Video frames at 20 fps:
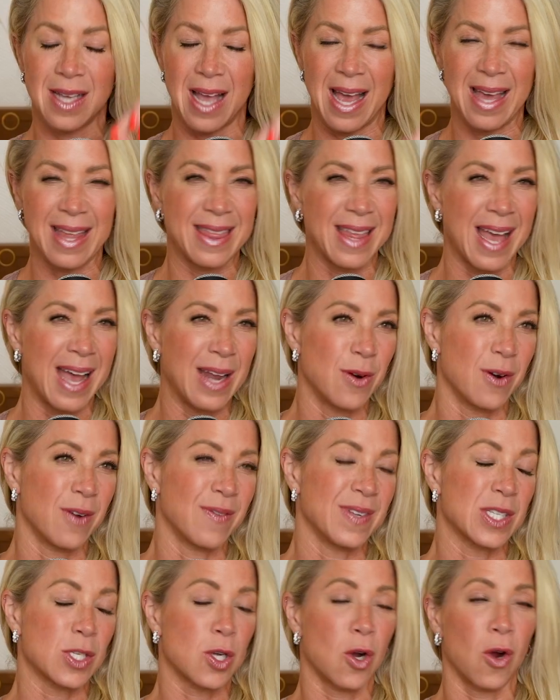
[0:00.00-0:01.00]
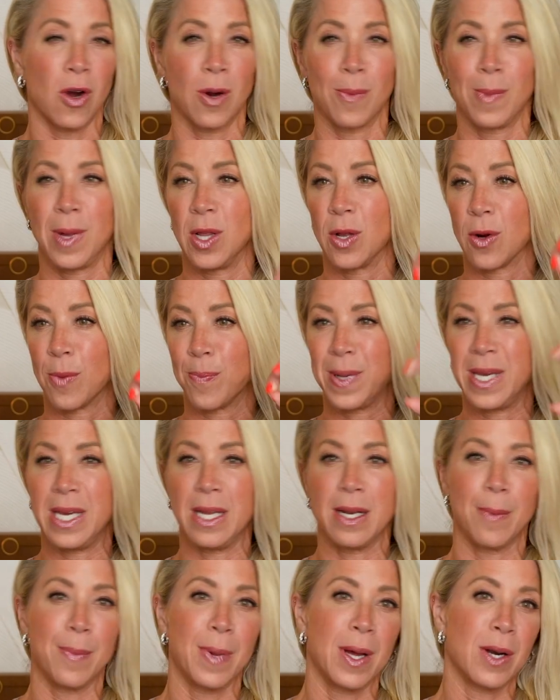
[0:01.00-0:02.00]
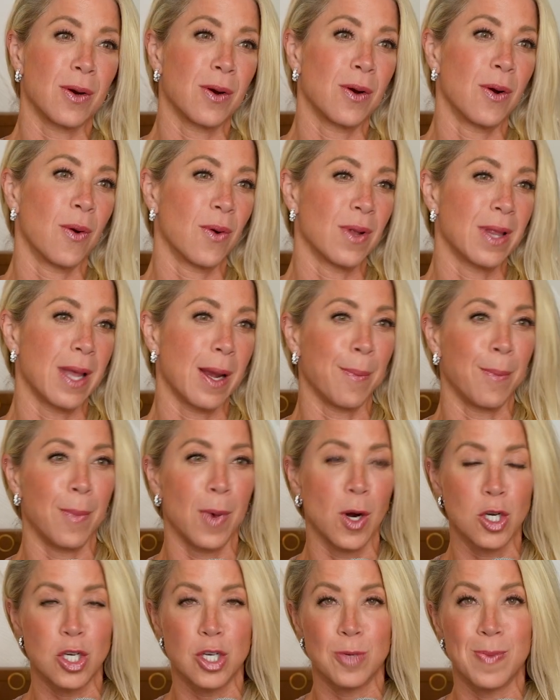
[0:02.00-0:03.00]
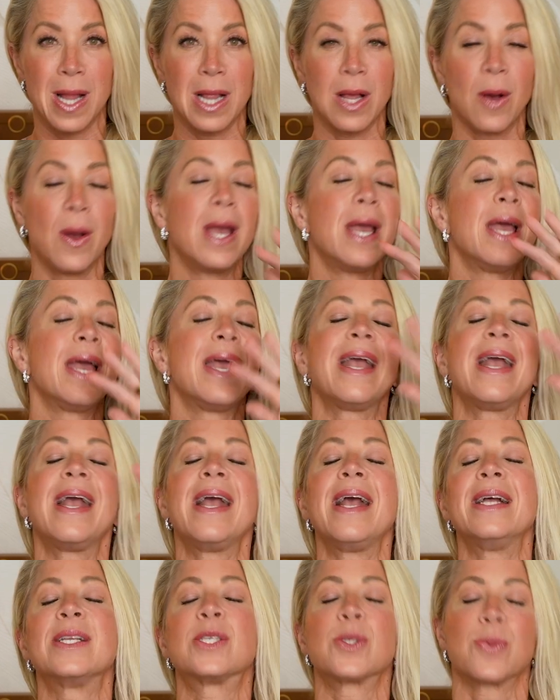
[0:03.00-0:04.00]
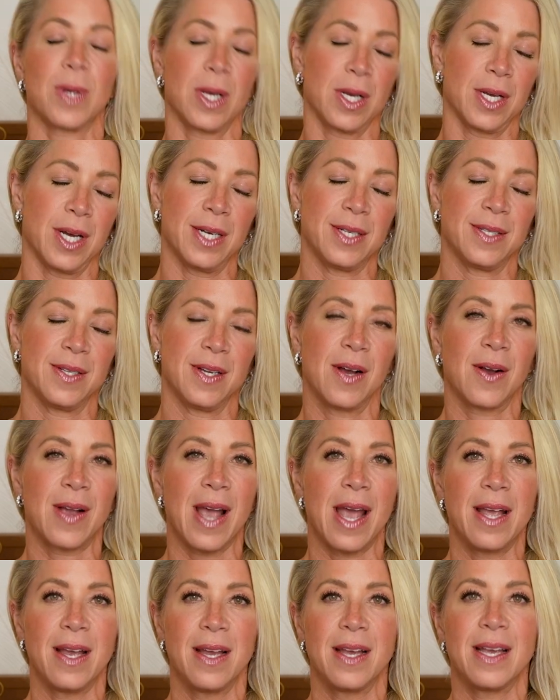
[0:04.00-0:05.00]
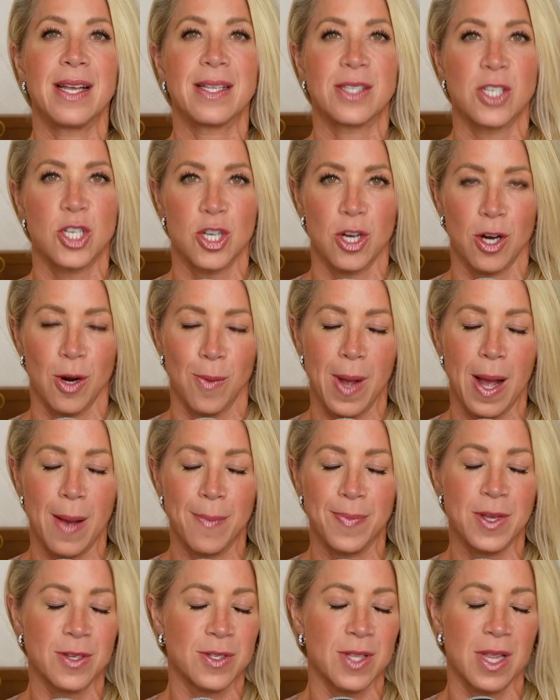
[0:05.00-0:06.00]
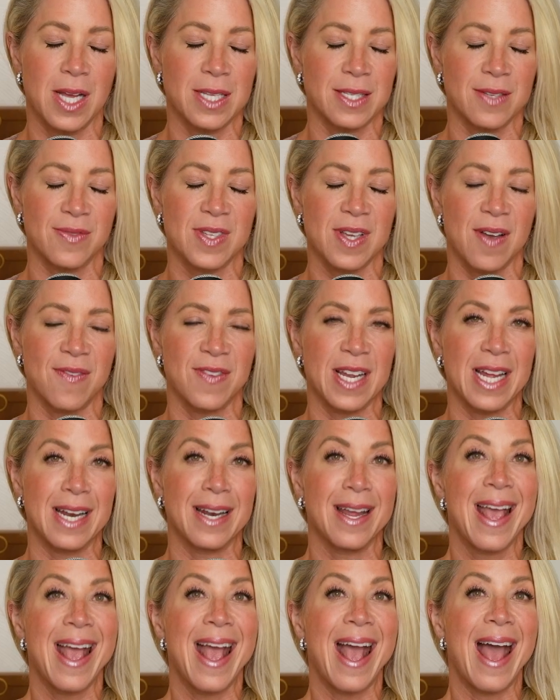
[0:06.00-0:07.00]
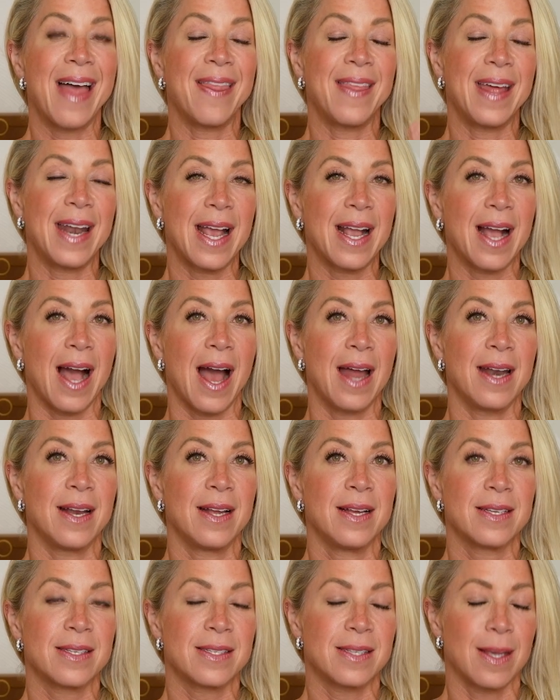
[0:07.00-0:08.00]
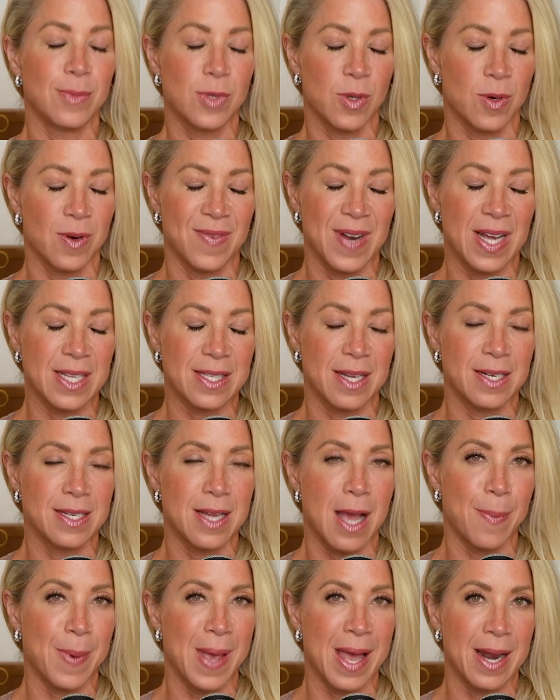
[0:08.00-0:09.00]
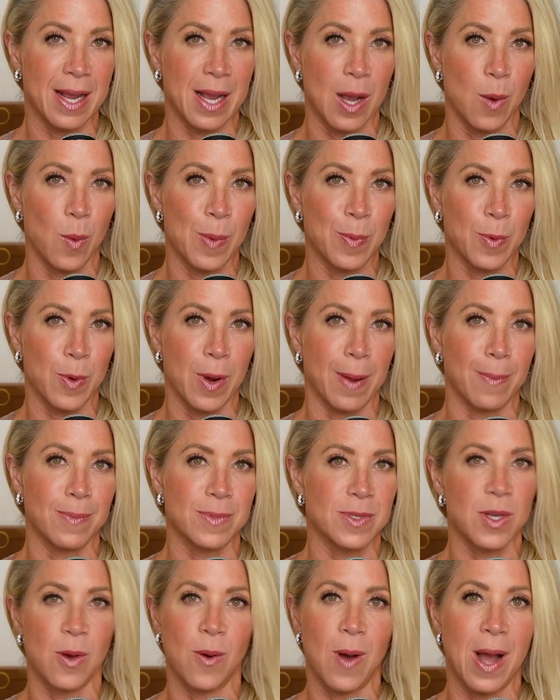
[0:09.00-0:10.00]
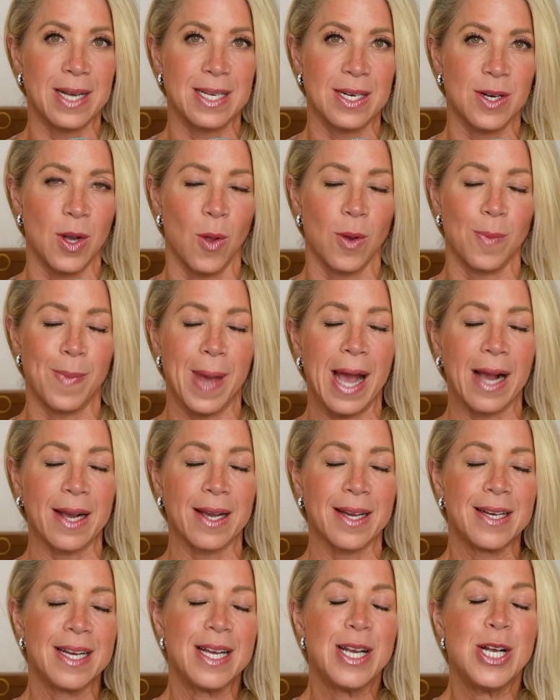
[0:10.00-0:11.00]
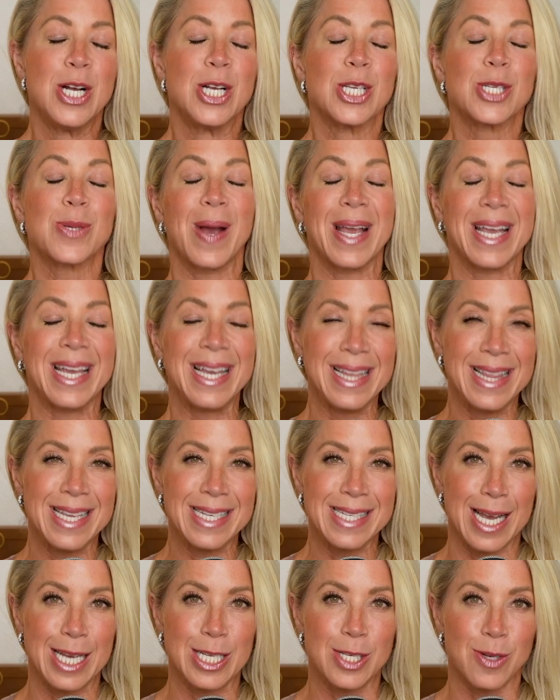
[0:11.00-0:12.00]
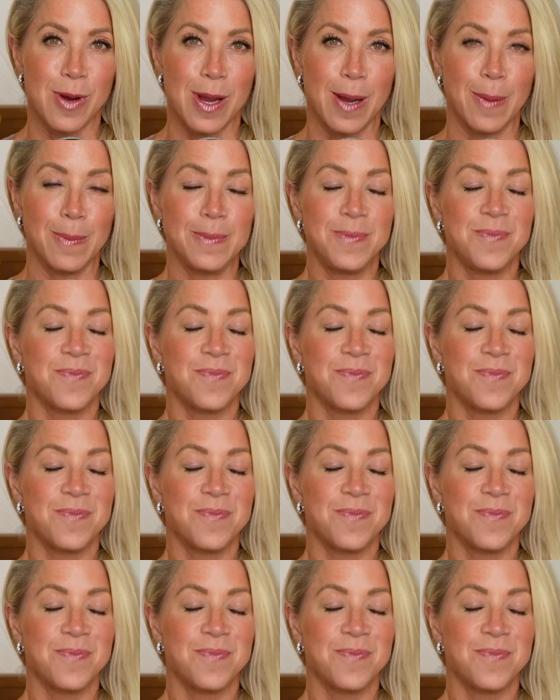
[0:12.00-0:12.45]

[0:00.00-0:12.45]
I don't know if it's caramel or peanut butter or like marshmallow. It's real good, okay? It's a sugar bomb. There's lots of stuff in it. And then I got some sort of nuts on top and I got whipped cream. So I didn't hold back. So I eat this ice cream